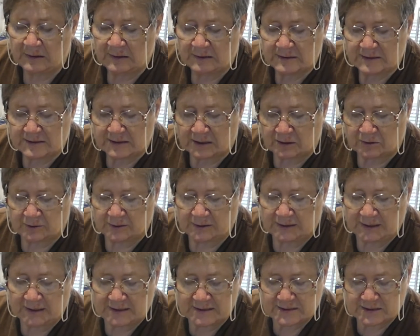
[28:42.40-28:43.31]
So
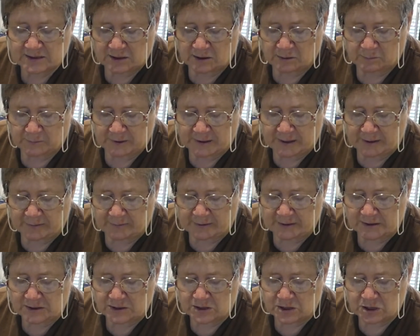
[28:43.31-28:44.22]
unless I'm
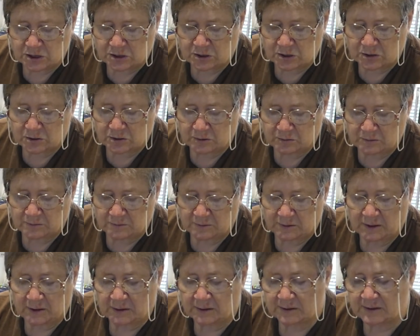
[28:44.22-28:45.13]
going to
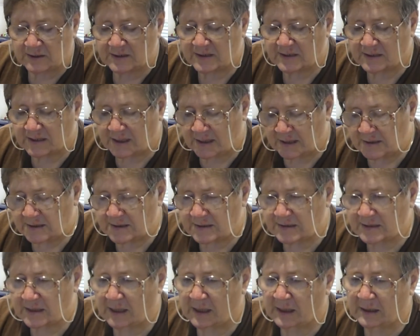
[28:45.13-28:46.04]
like an estate
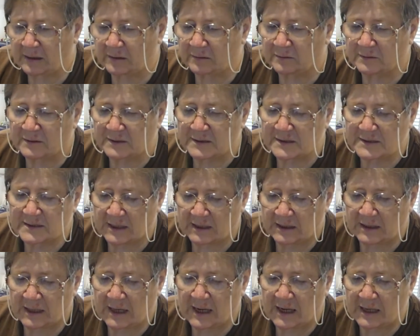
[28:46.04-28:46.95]
sale, a
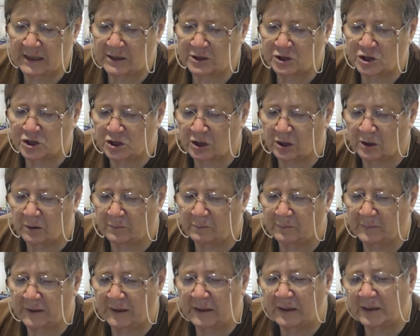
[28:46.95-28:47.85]
second-hand
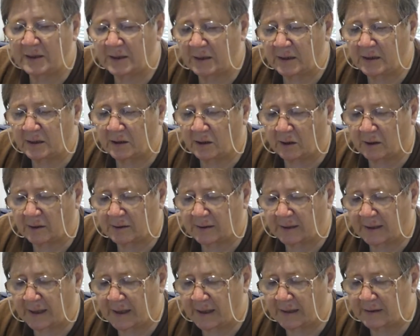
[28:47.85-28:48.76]
shop, anything like
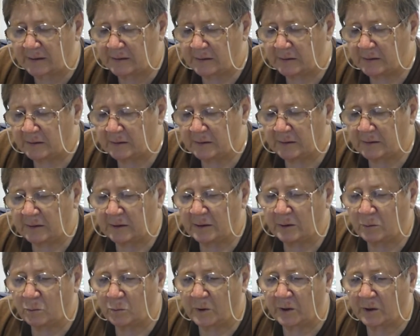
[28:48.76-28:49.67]
that,
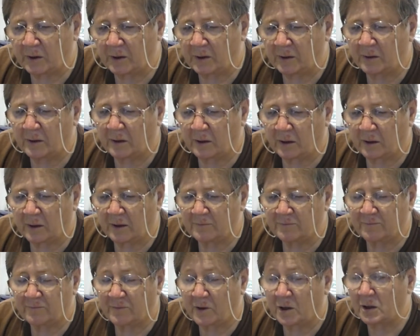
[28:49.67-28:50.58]
where I
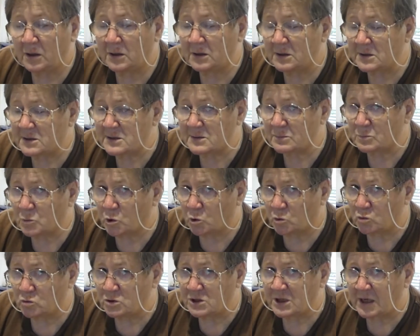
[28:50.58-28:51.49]
find a
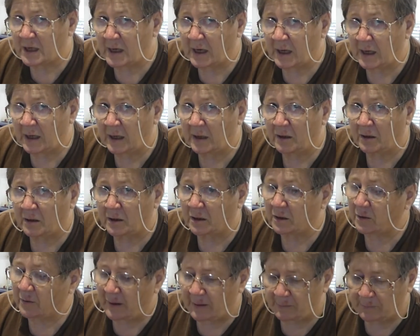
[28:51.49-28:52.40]
small jar, I
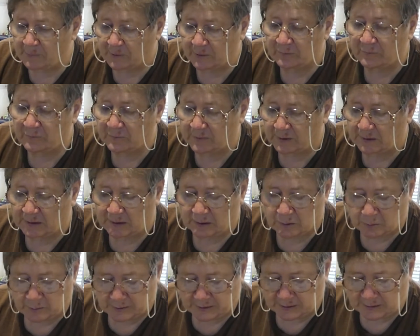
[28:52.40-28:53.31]
grab it really
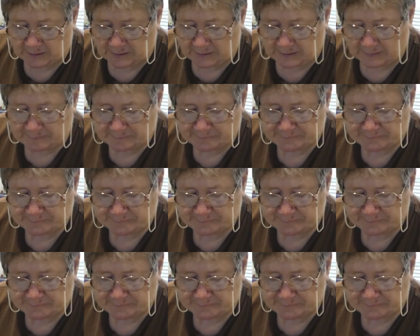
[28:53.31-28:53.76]
quickly.